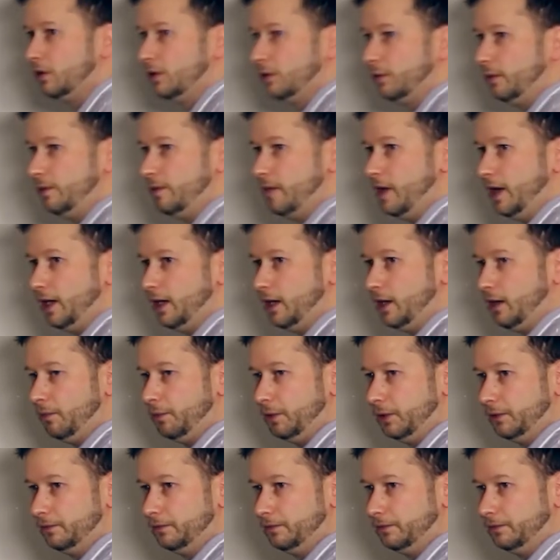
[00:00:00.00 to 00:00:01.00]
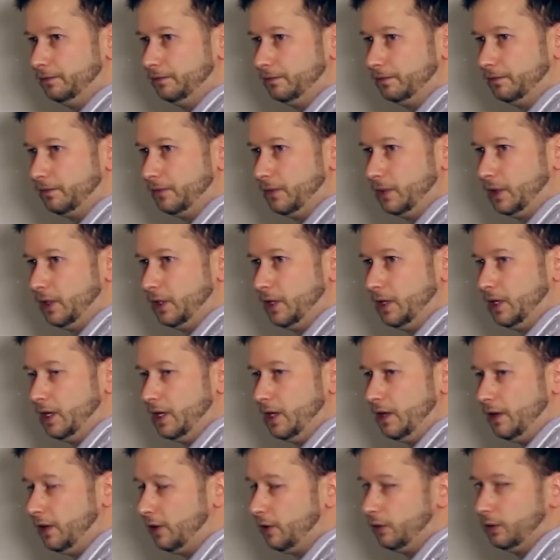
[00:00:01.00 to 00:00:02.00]
the way back up.
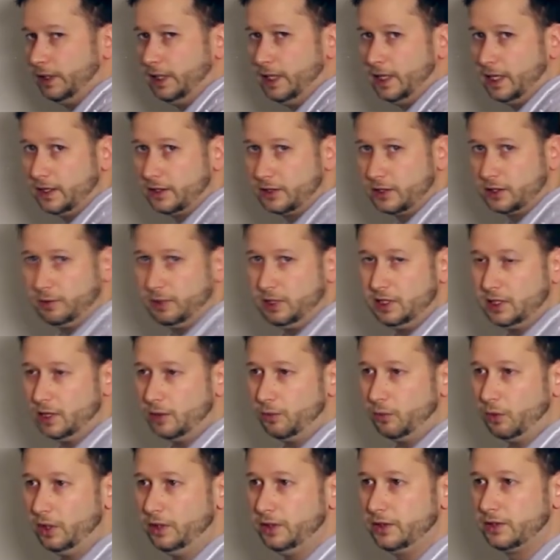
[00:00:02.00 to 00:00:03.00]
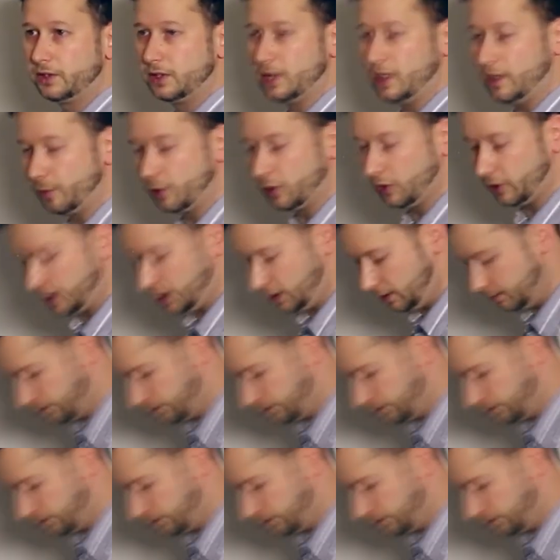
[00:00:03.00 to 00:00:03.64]
It only has to be done once, and we're looking